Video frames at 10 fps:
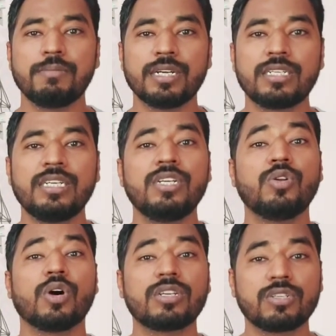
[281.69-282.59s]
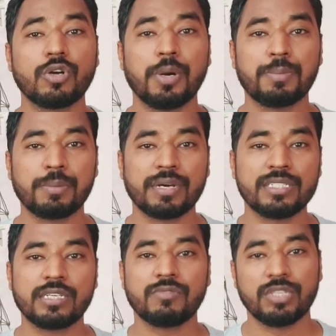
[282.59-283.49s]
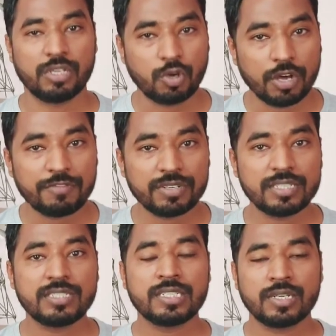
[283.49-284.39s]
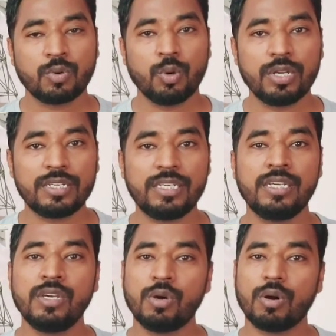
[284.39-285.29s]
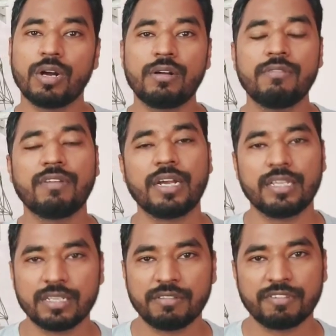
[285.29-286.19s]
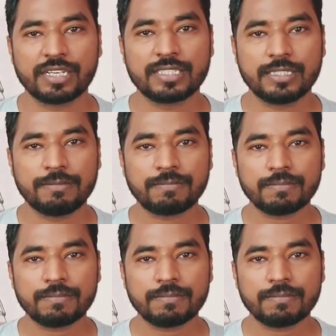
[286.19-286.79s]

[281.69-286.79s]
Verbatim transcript: but not compromising with the confidence, quality, or finding the defects.